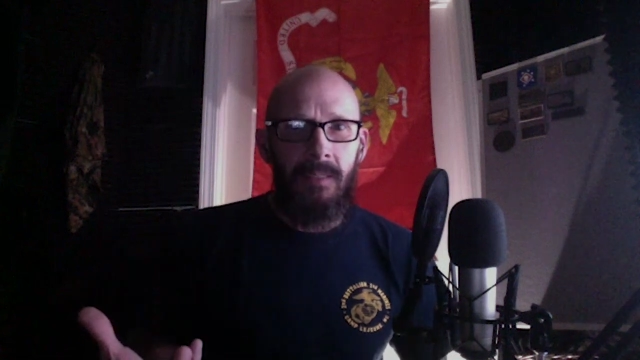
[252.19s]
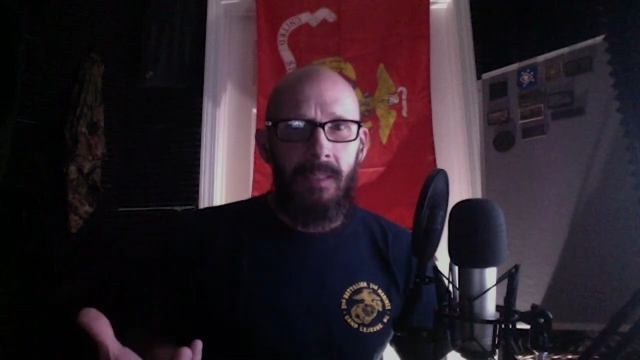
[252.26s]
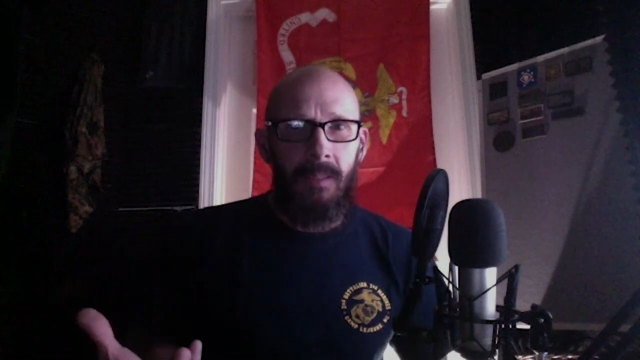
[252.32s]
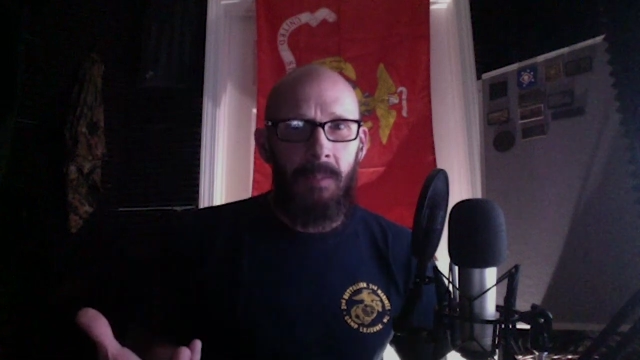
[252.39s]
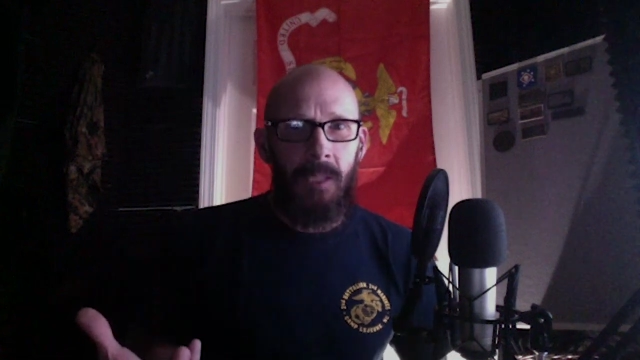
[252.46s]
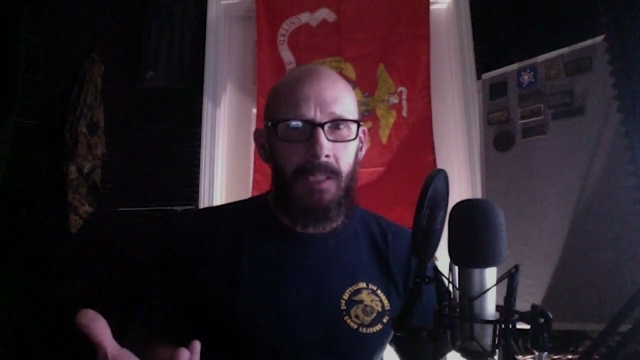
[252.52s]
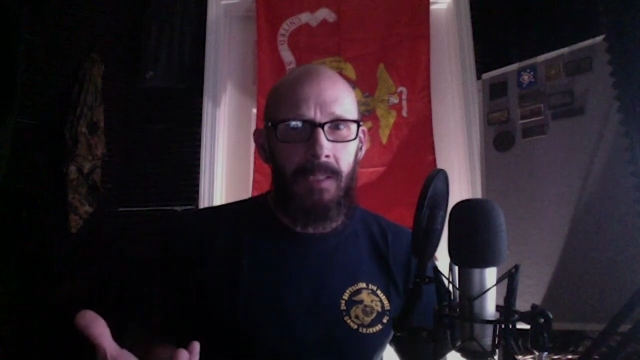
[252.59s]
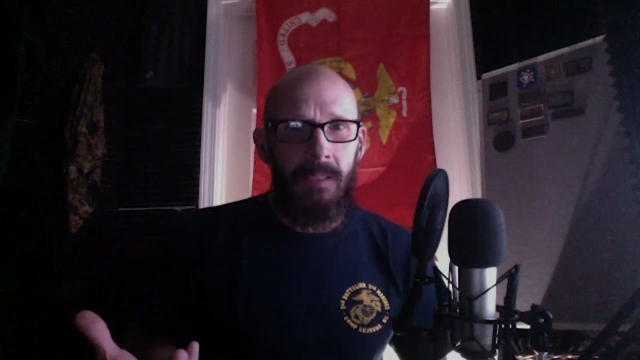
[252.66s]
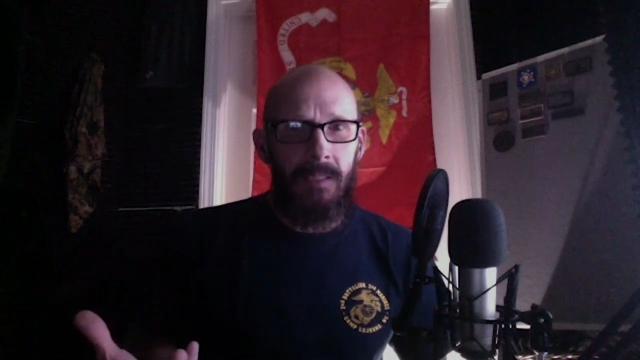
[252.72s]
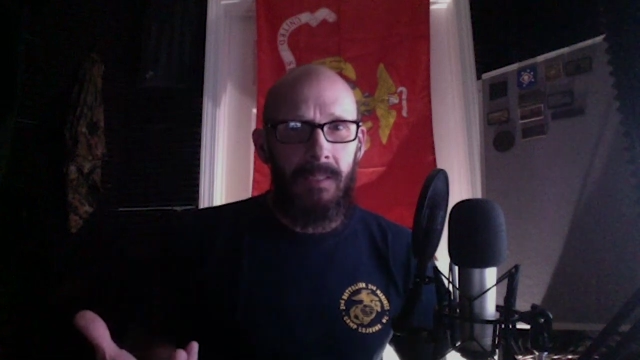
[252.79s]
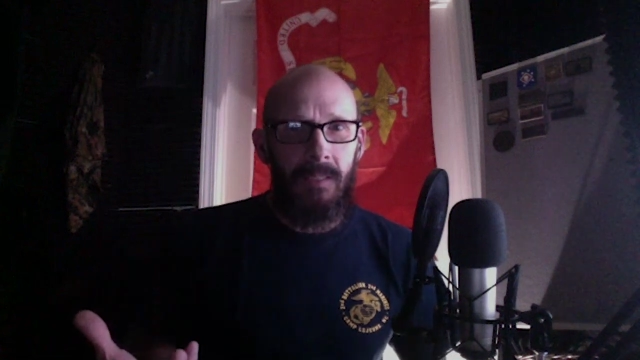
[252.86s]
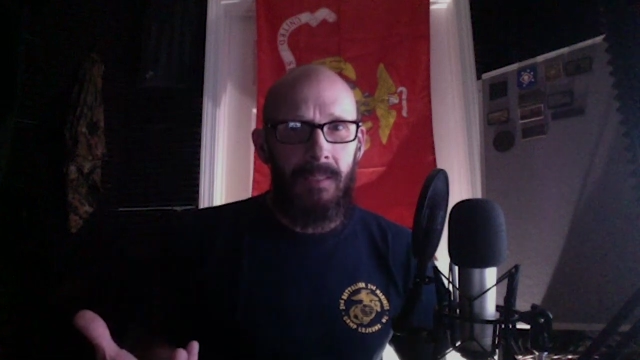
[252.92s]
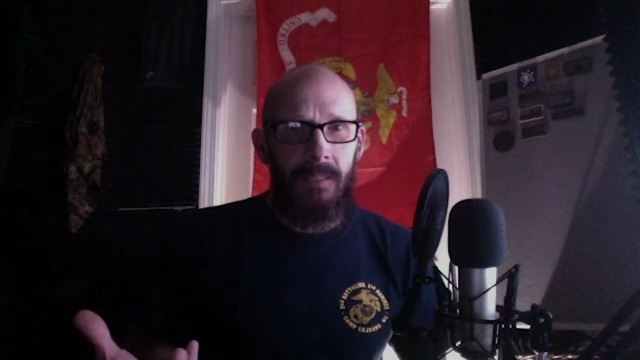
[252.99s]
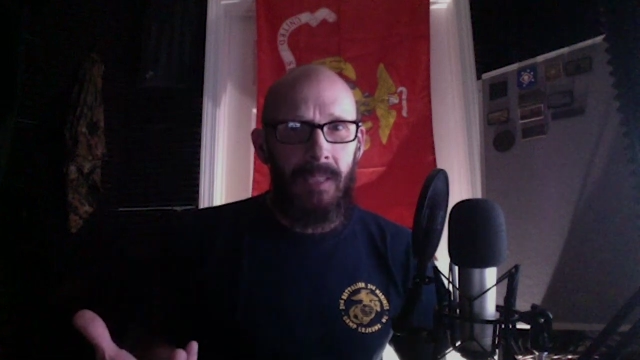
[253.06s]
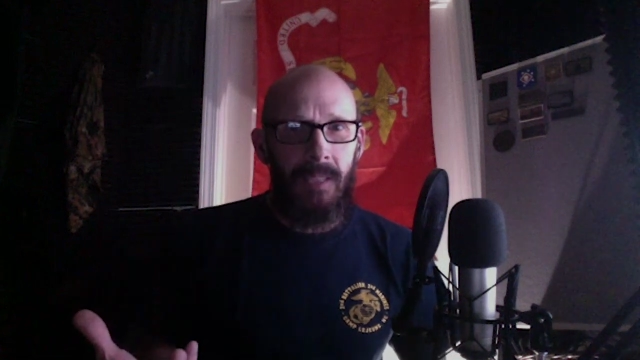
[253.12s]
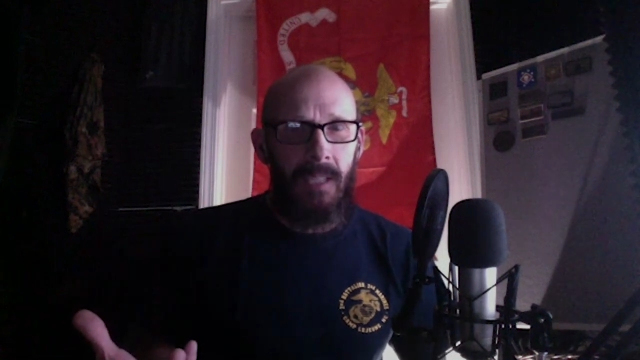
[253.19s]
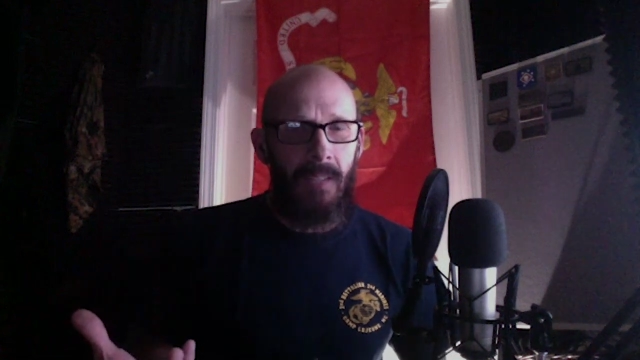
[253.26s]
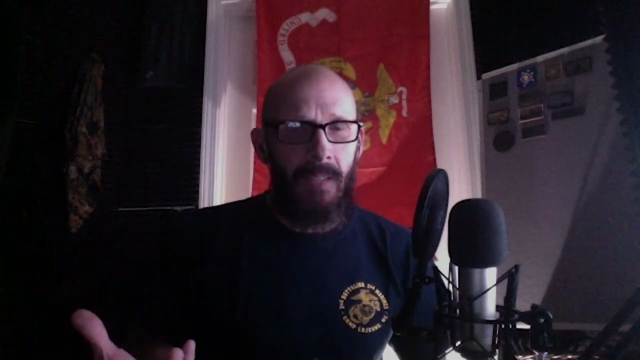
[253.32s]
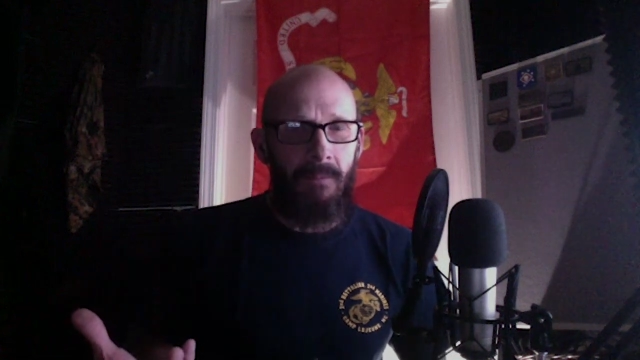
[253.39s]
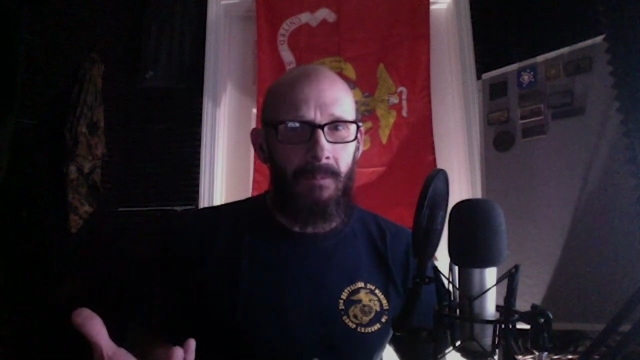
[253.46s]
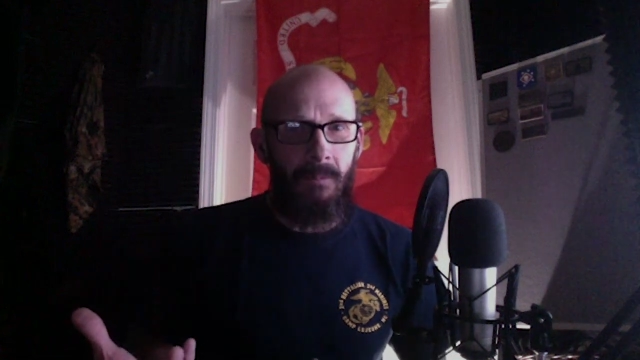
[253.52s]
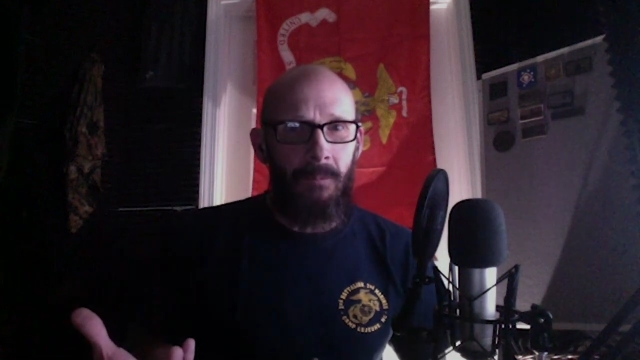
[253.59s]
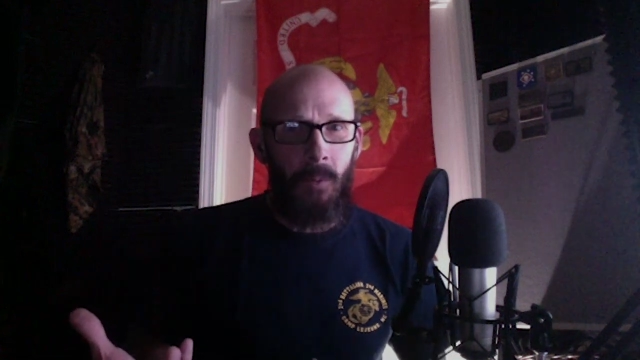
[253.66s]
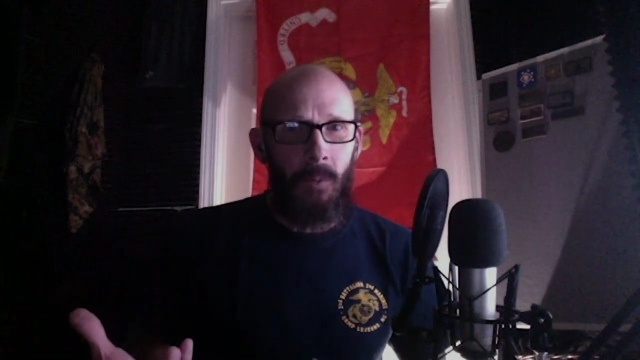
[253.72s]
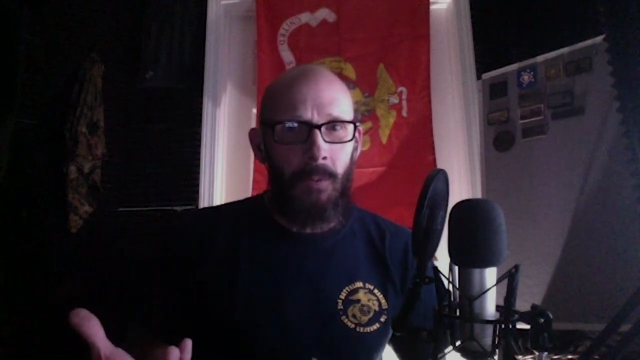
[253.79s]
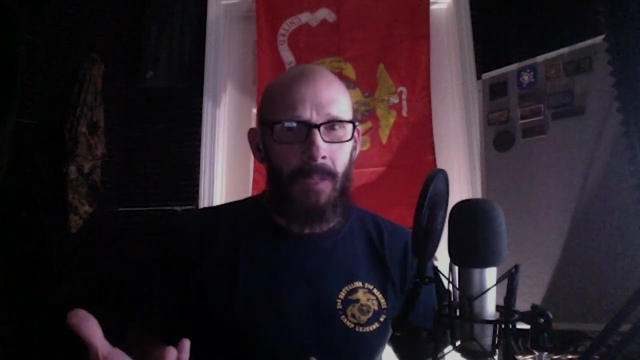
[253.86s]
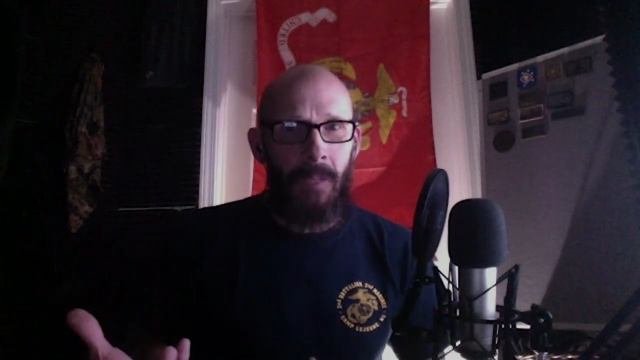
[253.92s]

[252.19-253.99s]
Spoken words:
I mean, they got 4 or